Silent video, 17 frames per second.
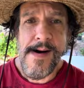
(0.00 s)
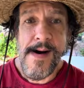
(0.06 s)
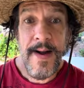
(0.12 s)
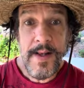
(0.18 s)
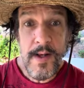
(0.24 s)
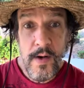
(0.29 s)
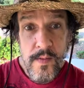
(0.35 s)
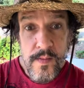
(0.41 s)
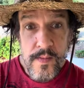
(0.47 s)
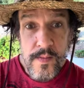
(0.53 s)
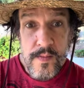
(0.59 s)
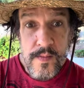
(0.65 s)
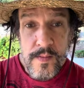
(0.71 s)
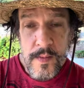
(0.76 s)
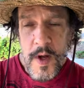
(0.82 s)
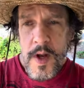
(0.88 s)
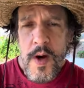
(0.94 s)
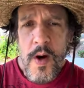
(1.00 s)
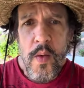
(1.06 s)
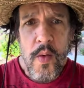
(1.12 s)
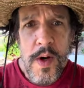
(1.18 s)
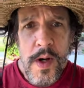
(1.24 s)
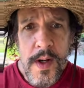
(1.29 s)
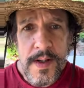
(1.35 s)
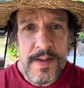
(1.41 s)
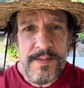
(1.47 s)
Hello.
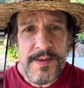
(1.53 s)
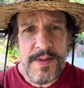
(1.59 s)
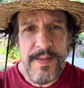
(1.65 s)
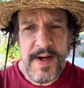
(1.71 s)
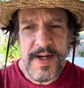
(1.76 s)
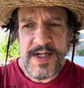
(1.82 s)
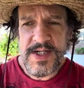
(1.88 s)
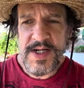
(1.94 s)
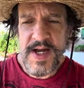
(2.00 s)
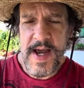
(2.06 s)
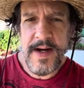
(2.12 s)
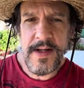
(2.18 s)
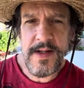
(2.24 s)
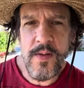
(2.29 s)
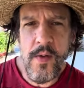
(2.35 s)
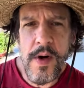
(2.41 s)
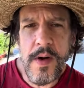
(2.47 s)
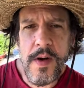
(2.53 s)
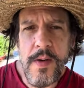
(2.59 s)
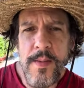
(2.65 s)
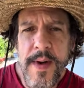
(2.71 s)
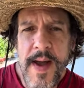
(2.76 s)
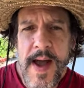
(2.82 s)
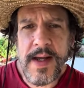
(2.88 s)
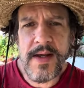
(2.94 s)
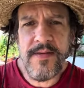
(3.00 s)
Welcome to my channel or welcome
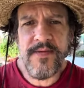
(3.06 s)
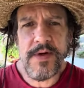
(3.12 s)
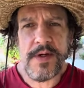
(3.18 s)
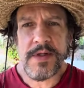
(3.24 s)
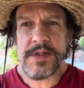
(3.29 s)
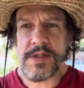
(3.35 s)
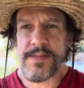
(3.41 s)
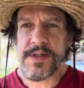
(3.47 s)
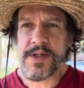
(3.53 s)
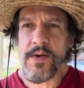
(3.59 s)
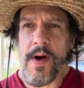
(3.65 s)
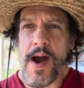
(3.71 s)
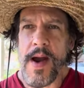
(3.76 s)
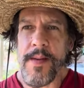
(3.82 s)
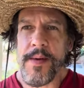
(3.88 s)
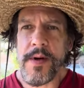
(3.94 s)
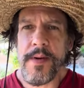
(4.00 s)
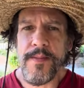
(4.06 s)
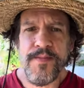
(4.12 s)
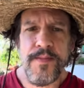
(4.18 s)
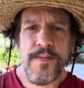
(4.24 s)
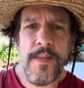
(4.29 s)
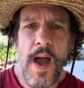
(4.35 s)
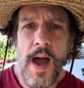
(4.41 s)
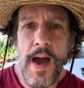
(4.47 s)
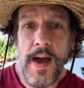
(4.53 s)
back if you're a subscriber.
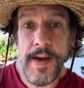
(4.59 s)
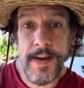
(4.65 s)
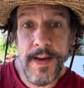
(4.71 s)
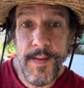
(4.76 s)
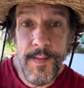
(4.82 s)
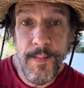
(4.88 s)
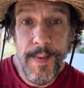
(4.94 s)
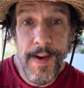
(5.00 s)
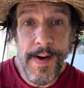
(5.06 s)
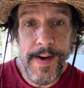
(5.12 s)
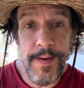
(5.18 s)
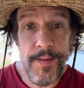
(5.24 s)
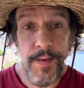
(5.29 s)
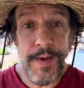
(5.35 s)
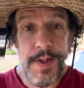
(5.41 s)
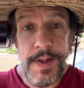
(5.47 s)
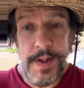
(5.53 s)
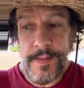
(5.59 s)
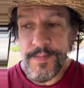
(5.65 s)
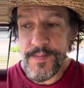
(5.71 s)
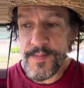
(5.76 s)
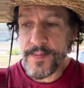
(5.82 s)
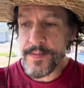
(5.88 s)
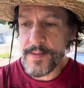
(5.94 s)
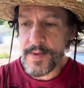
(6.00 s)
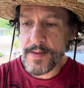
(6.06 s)
I go by Riddle
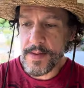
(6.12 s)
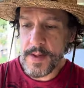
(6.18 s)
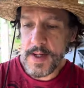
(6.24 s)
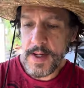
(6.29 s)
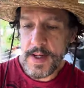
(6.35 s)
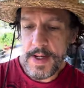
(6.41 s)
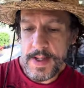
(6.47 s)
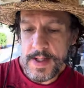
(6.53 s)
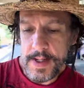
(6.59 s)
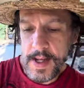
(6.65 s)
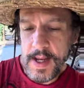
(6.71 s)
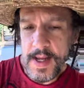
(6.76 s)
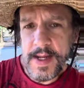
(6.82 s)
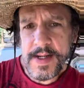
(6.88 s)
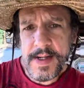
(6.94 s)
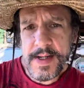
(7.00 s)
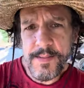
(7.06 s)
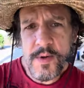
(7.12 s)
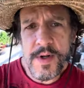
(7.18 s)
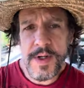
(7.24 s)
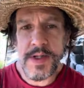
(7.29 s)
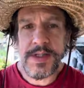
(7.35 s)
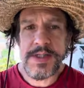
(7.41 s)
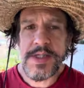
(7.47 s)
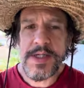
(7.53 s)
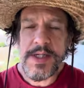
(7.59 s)
and I'm going
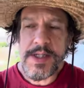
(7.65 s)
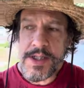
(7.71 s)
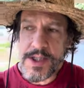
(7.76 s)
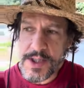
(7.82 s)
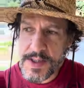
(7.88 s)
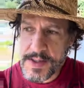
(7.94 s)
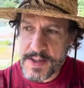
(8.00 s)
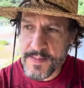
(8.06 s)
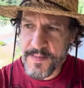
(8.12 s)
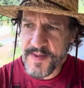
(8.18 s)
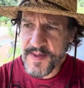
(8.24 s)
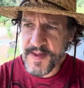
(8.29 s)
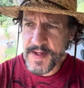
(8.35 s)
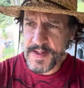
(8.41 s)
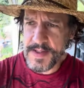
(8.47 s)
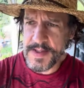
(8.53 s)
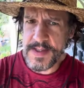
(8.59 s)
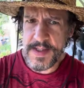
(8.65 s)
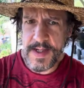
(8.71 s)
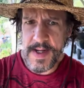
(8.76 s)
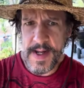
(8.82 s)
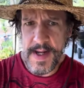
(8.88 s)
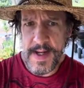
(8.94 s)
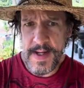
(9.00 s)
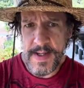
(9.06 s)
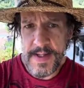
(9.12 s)
to teach you some things
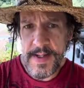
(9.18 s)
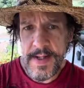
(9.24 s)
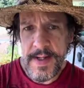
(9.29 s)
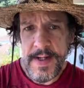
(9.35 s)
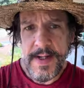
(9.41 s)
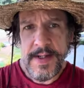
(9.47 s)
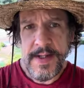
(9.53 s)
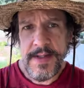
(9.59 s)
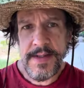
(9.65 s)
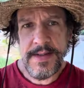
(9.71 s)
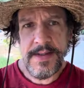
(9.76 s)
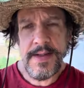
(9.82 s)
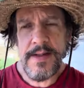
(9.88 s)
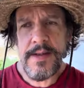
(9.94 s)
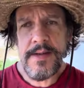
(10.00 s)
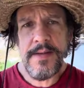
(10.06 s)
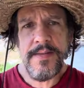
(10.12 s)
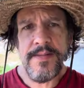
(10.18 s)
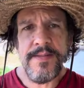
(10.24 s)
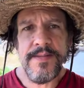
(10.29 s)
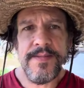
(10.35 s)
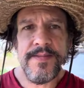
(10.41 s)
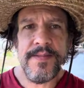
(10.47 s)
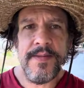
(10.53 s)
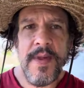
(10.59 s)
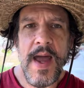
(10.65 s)
today. So
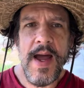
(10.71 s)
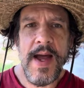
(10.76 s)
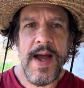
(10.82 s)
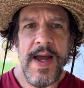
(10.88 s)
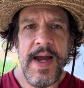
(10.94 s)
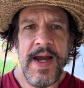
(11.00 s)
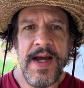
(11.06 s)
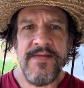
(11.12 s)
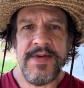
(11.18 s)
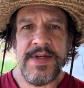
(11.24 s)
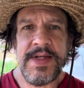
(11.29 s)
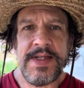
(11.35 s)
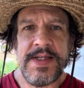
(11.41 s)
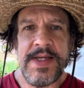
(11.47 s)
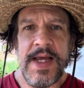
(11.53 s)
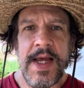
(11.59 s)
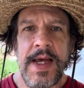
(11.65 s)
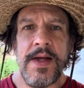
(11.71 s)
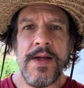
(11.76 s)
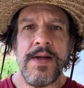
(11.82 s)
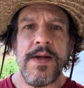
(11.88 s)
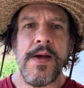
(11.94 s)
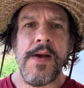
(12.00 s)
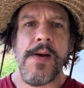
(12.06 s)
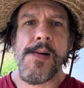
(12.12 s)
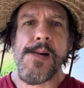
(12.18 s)
I have to tell
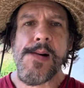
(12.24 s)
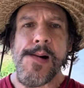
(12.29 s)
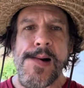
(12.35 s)
you,